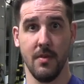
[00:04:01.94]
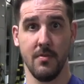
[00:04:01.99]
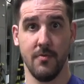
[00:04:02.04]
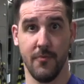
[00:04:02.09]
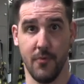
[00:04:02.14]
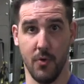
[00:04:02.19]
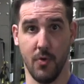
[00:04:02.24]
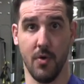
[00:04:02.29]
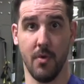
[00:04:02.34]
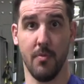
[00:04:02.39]

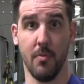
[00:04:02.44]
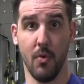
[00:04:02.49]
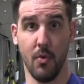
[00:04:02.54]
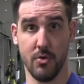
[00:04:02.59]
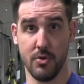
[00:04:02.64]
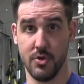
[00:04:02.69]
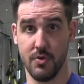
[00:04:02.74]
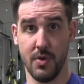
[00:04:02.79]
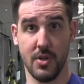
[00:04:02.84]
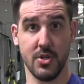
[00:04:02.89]
for more
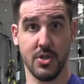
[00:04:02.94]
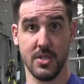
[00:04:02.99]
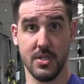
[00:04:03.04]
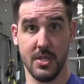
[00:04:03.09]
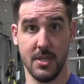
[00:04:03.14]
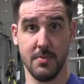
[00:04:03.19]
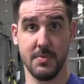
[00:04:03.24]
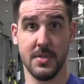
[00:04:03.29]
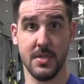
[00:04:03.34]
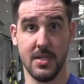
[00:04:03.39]
stretching
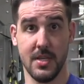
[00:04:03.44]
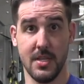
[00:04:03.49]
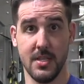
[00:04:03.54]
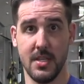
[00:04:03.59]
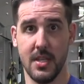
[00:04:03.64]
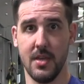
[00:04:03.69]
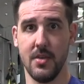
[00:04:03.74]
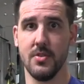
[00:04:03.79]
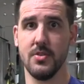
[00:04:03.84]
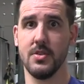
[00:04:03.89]
tips and
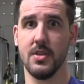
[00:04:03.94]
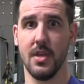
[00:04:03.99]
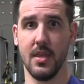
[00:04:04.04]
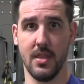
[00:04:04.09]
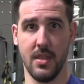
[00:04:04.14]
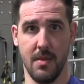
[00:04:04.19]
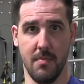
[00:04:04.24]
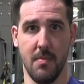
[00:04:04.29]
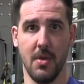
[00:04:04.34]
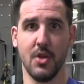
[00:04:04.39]
details,
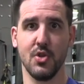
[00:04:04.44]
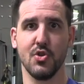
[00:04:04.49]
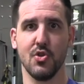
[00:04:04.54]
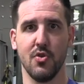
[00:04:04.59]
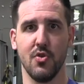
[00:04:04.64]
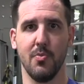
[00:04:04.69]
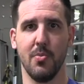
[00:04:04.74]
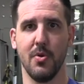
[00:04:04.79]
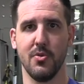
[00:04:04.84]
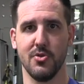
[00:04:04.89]
and then make sure
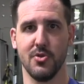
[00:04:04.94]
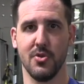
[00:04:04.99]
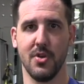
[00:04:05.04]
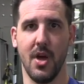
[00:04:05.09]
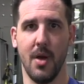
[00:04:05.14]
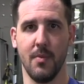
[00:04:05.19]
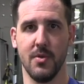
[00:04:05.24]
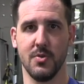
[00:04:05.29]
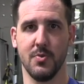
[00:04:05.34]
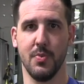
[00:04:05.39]
you post your
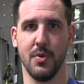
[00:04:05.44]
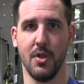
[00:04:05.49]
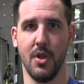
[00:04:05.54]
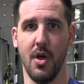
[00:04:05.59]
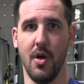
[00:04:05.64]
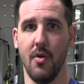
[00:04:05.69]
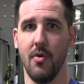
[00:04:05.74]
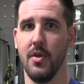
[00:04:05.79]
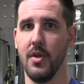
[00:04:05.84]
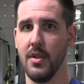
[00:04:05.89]
comments
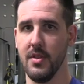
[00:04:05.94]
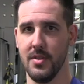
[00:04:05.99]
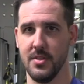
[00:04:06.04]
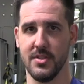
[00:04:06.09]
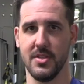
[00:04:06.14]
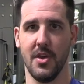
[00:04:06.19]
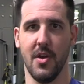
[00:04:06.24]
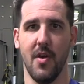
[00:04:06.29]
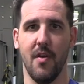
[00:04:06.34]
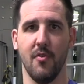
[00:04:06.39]
below. Let's
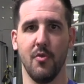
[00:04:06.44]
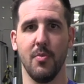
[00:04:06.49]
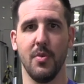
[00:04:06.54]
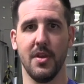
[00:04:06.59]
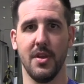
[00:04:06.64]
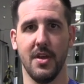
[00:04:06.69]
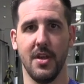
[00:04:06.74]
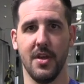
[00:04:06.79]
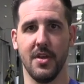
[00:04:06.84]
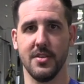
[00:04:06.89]
see how
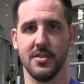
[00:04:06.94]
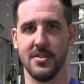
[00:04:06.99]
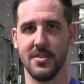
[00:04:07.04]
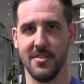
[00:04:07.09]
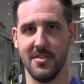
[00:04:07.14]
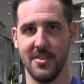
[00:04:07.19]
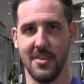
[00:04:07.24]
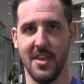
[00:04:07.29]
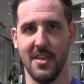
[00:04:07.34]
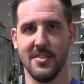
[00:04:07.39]
everybody does.
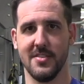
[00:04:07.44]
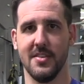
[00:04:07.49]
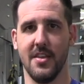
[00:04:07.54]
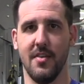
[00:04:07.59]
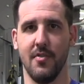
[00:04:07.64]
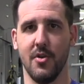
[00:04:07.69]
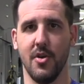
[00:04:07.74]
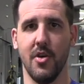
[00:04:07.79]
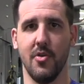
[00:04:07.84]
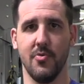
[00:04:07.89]
Thanks and
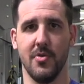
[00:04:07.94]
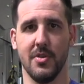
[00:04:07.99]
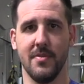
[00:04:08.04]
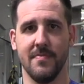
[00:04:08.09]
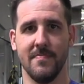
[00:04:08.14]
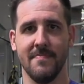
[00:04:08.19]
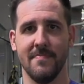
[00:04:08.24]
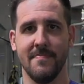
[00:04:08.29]
have a good one.